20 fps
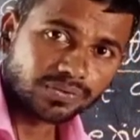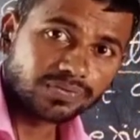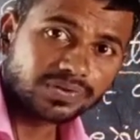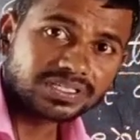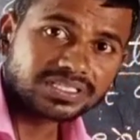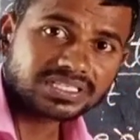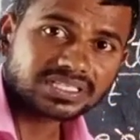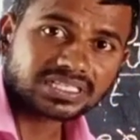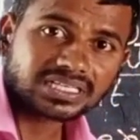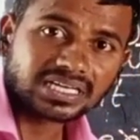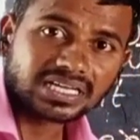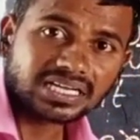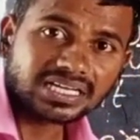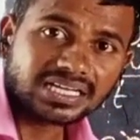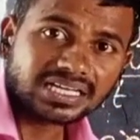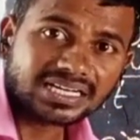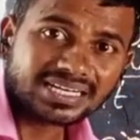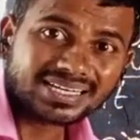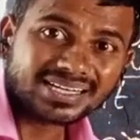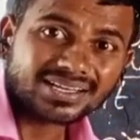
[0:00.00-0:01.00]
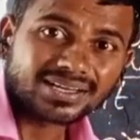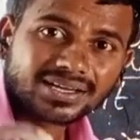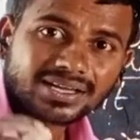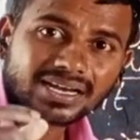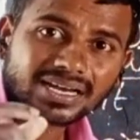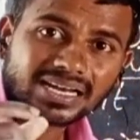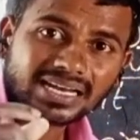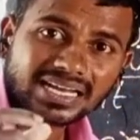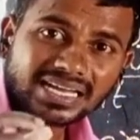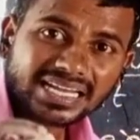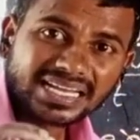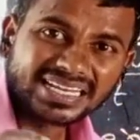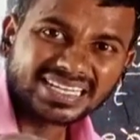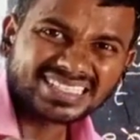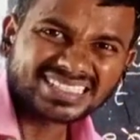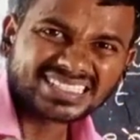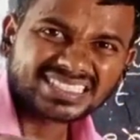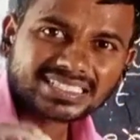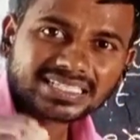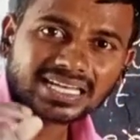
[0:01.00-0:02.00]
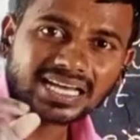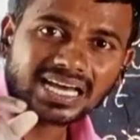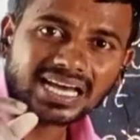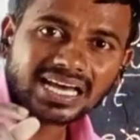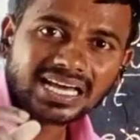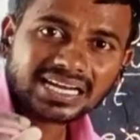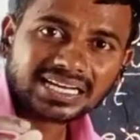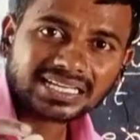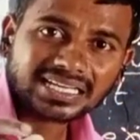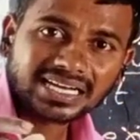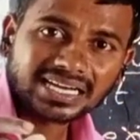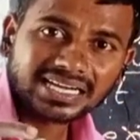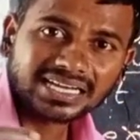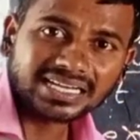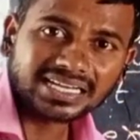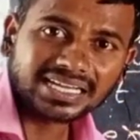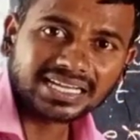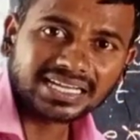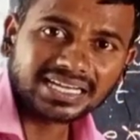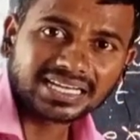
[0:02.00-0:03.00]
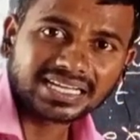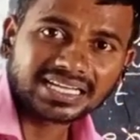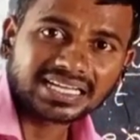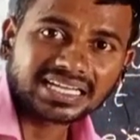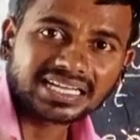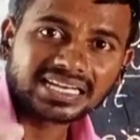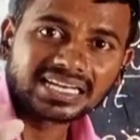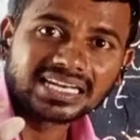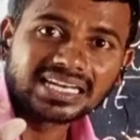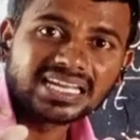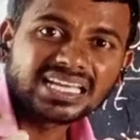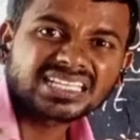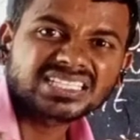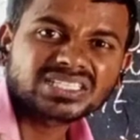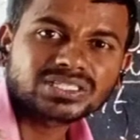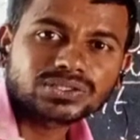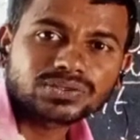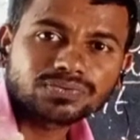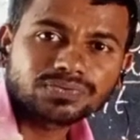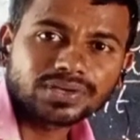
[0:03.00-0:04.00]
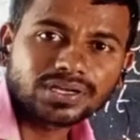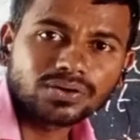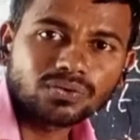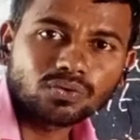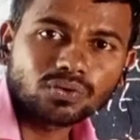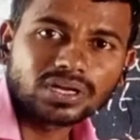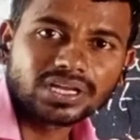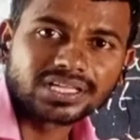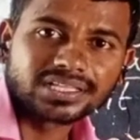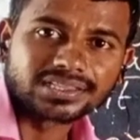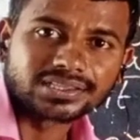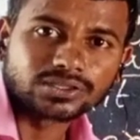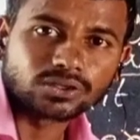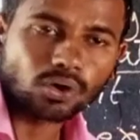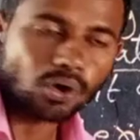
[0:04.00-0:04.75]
which color lights are containing less wavelength